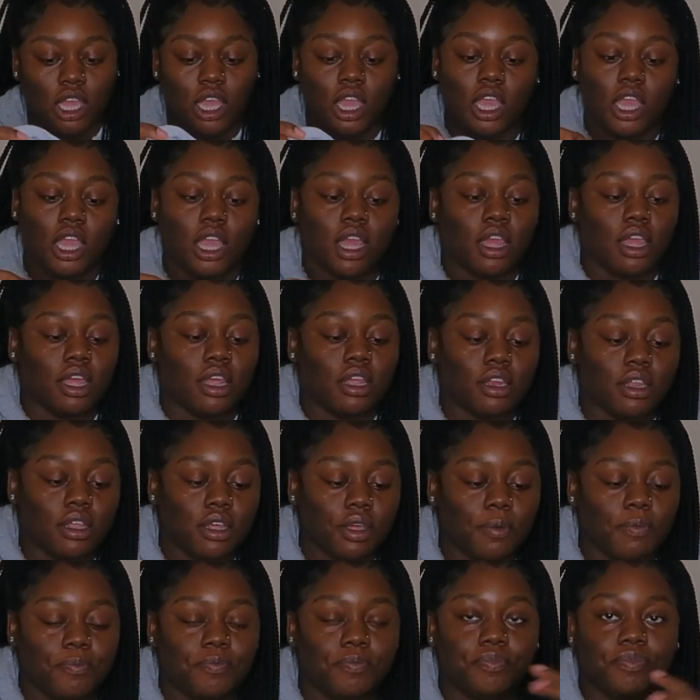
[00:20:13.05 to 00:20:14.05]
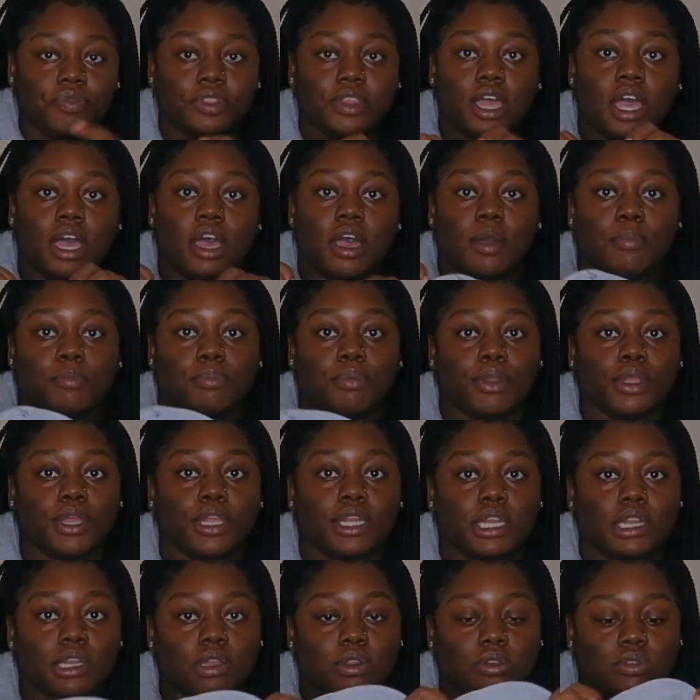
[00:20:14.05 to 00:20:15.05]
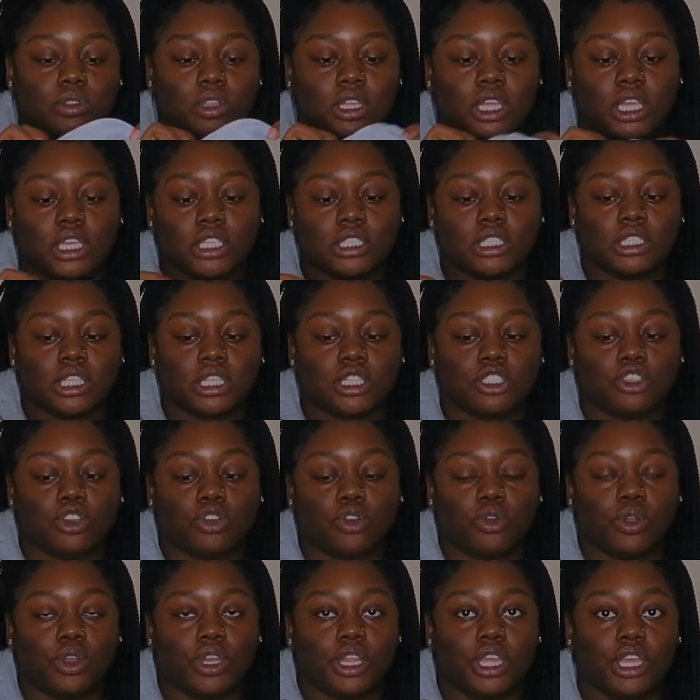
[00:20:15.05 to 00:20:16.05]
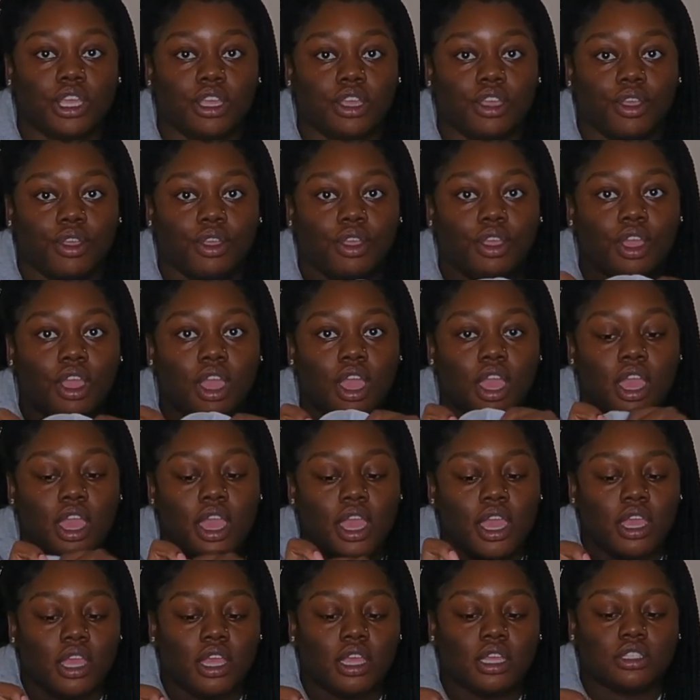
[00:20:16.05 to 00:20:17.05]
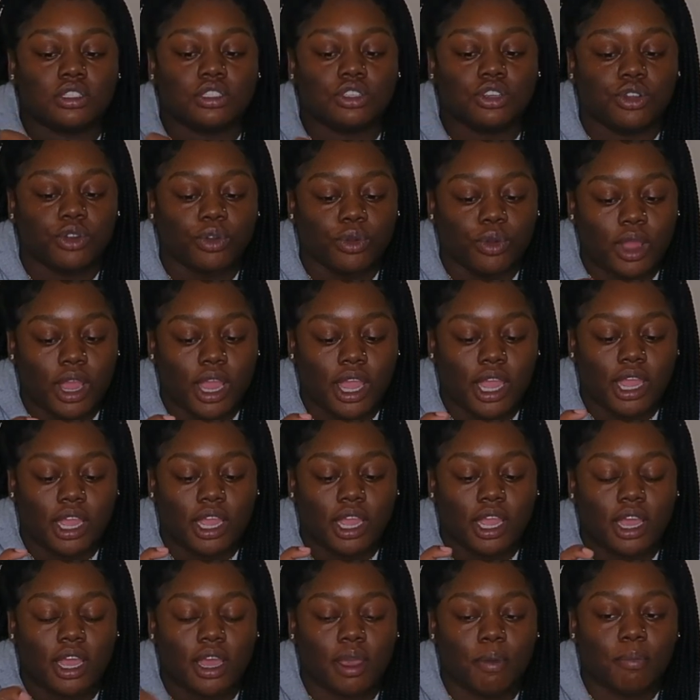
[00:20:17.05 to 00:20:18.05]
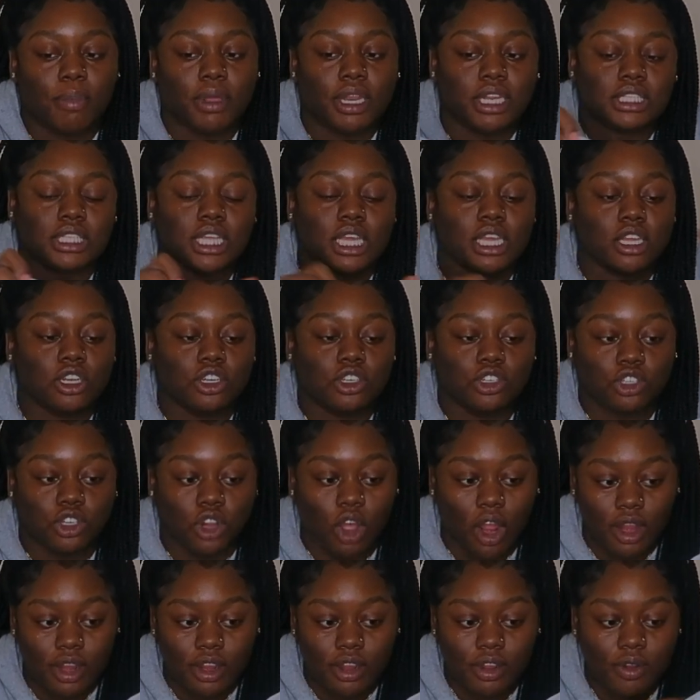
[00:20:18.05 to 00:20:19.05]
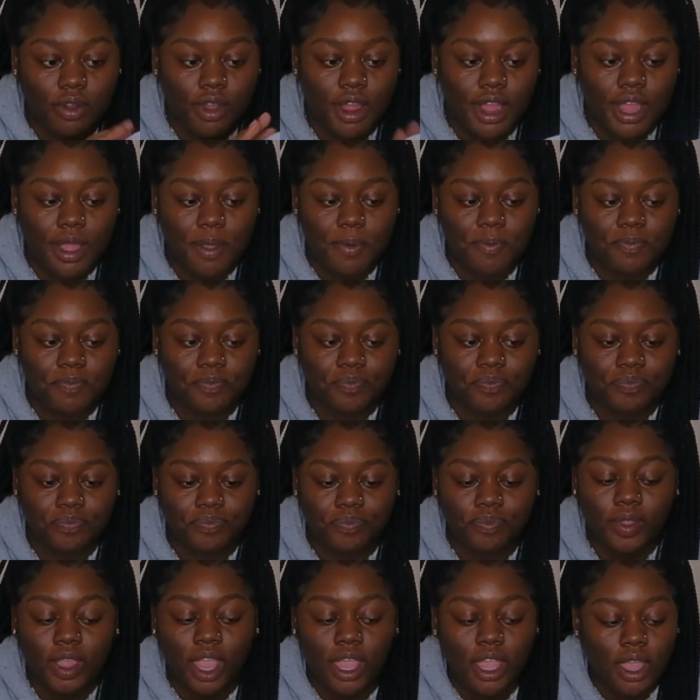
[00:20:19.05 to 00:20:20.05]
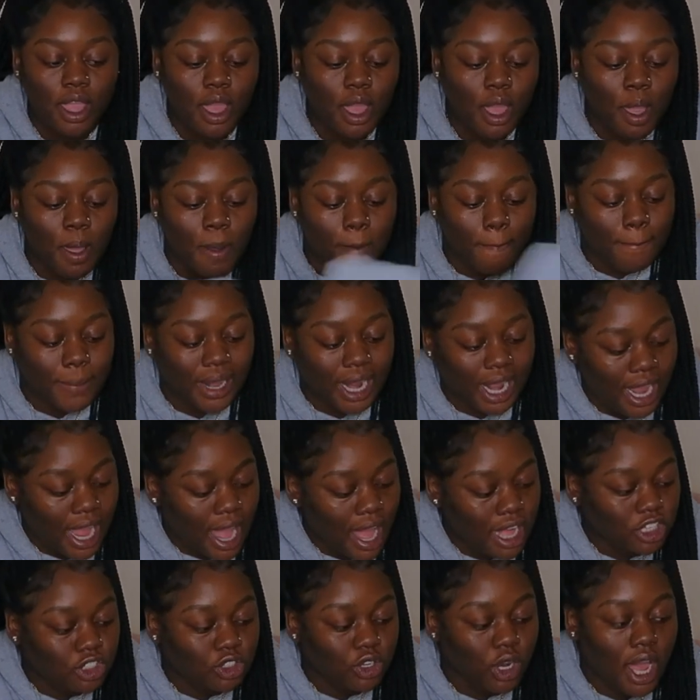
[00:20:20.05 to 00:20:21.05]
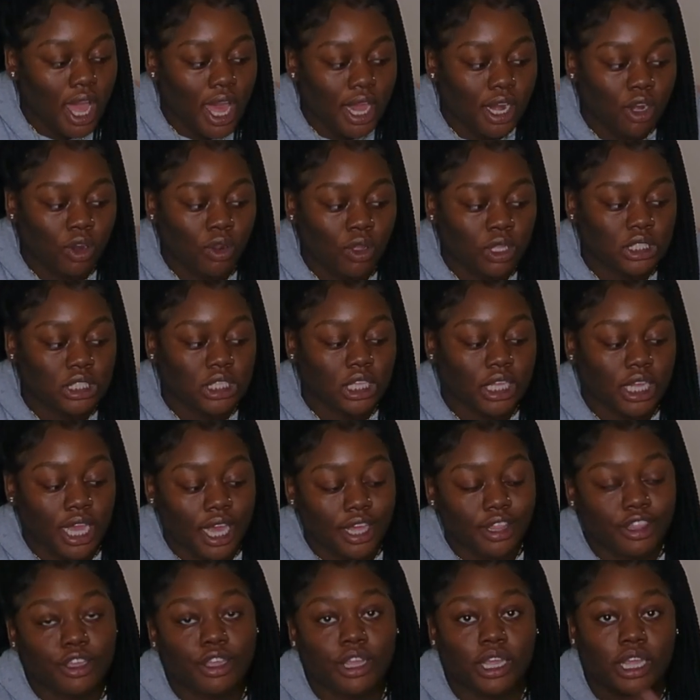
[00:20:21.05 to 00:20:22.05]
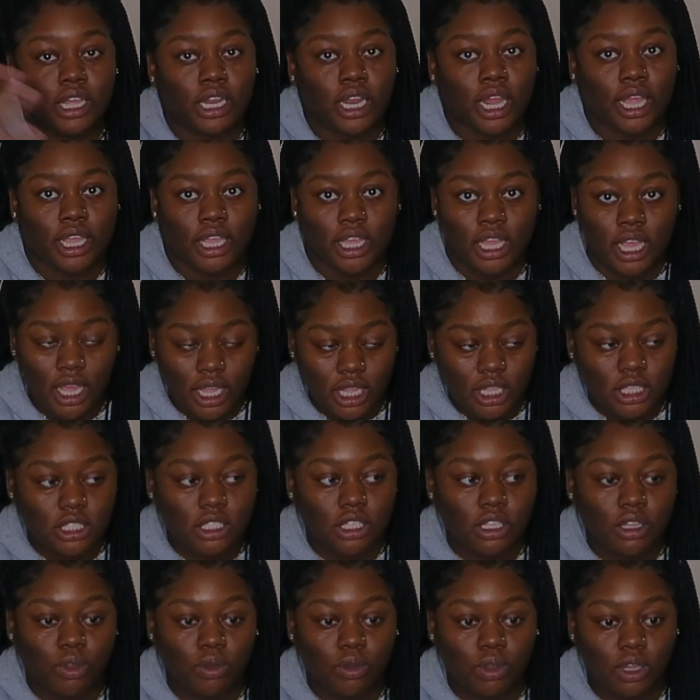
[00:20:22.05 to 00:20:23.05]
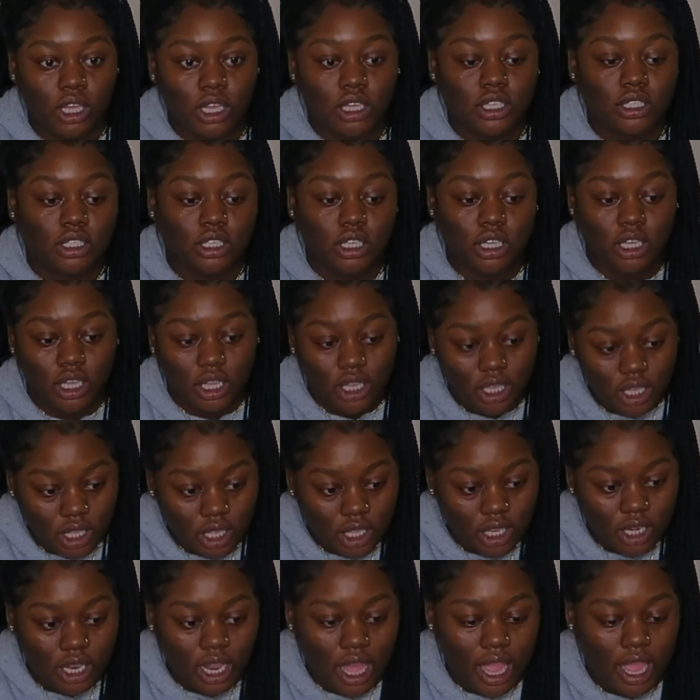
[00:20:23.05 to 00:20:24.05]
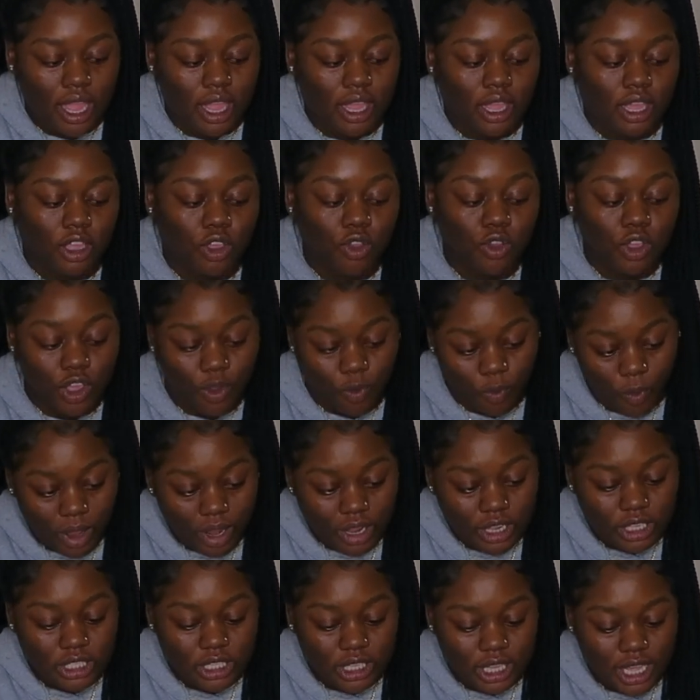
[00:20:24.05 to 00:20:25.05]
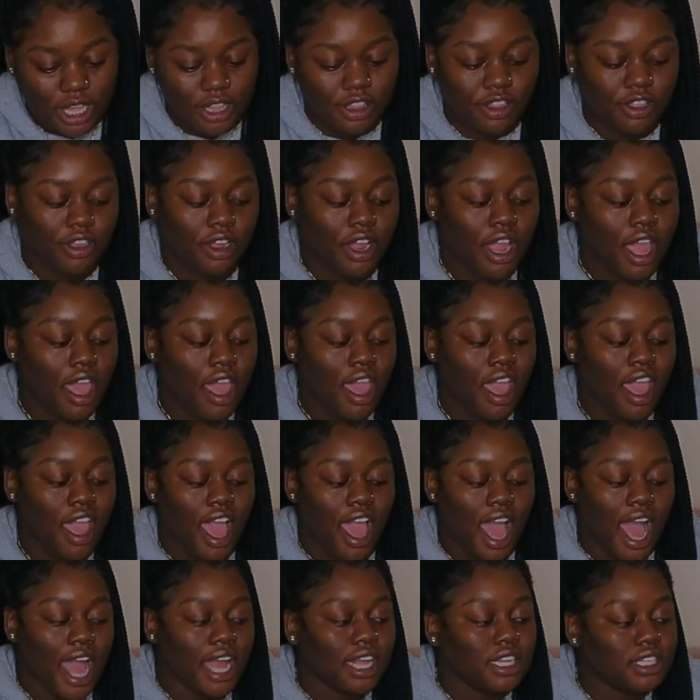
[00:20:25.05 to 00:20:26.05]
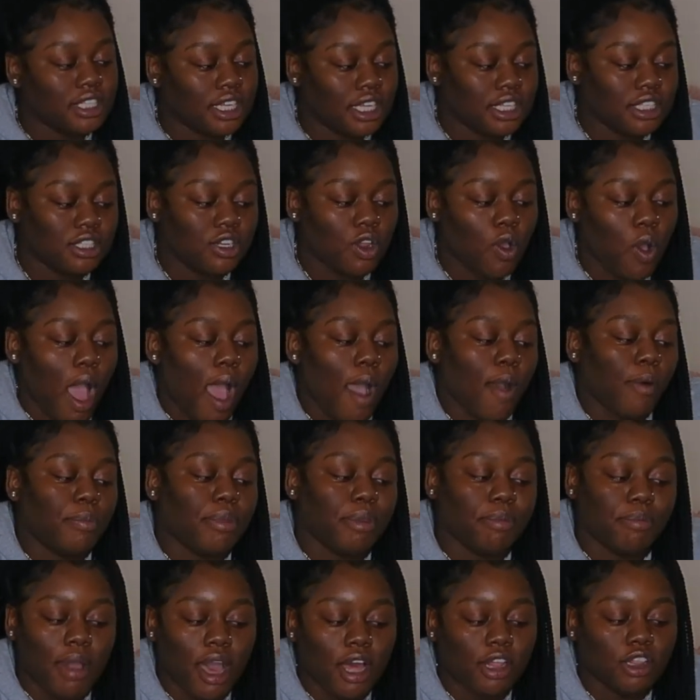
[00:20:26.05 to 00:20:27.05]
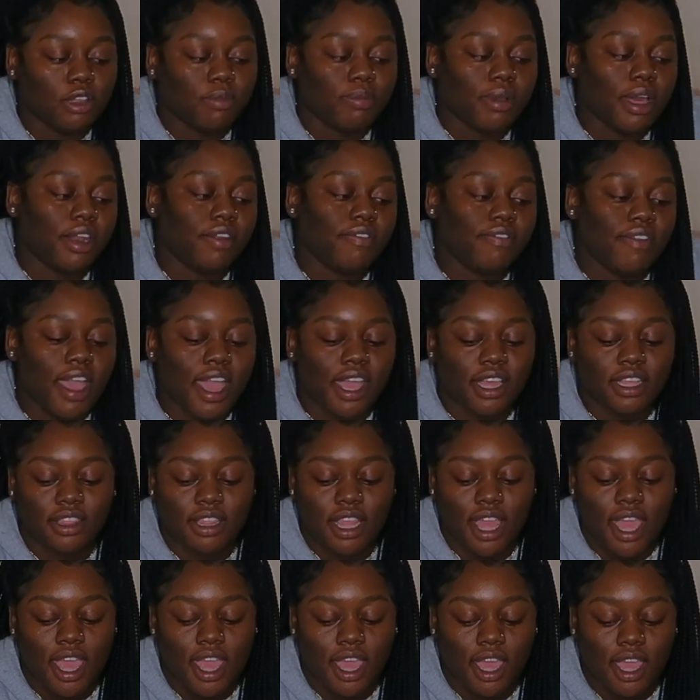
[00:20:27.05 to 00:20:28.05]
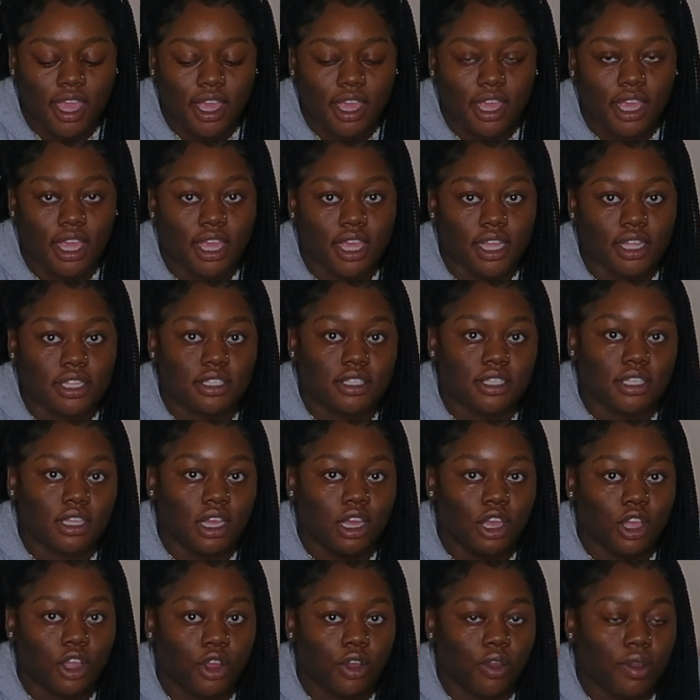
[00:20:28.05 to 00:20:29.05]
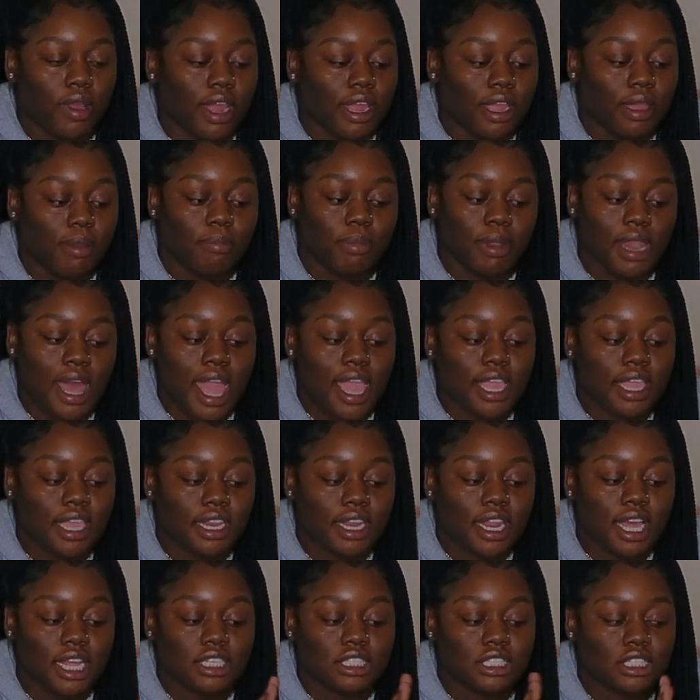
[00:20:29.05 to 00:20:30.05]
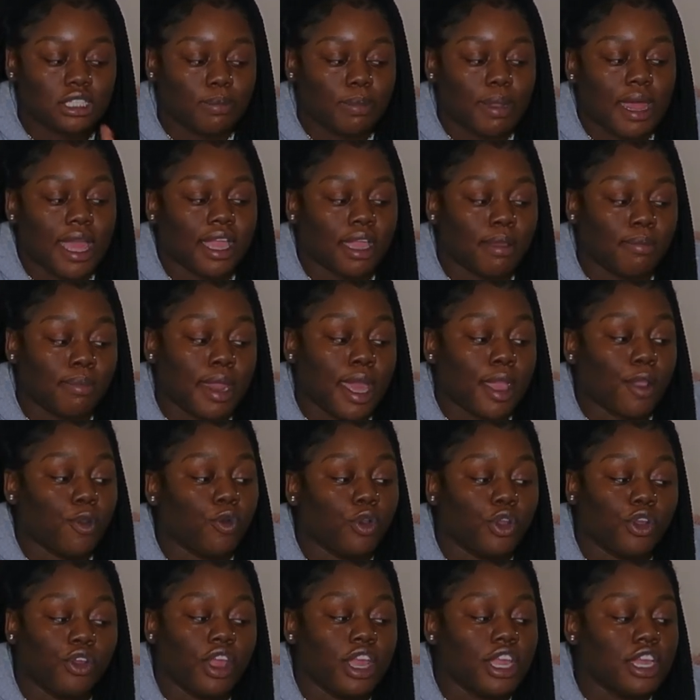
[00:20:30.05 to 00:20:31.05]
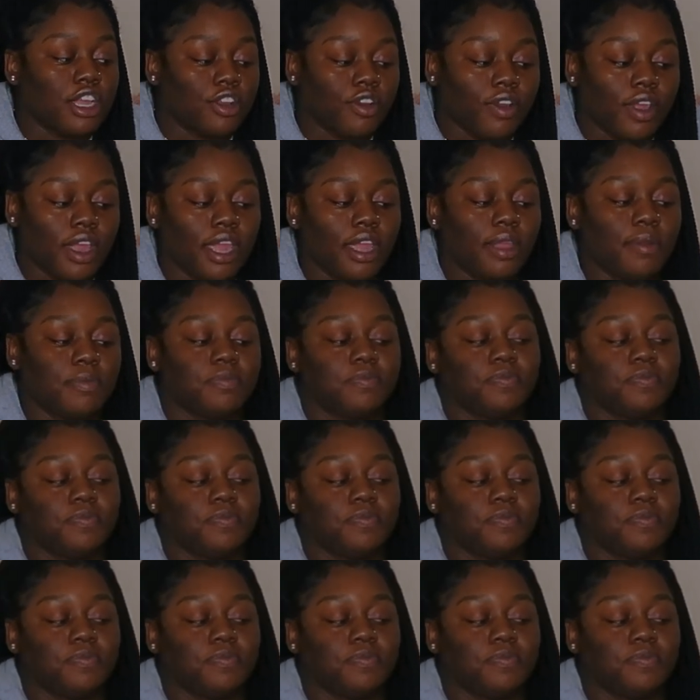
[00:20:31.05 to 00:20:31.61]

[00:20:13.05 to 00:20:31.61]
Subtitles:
and the Pretty Little Thing stitching on here is gray, but it's like a dark gray. But like, I tried it on together, and like, yeah, it still looks good. Like, you can wear it together. I just know I'll be bothered by the fact that it's gray and black, and not just black and black or gray and gray.